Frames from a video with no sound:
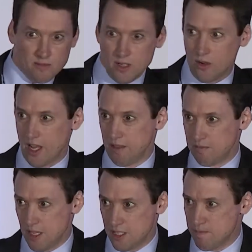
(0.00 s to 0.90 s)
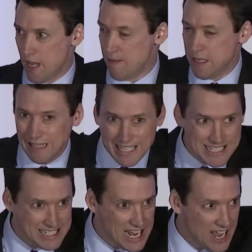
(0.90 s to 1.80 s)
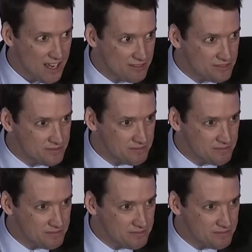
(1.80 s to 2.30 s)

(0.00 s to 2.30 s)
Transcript: Okay, it's maybe less than half.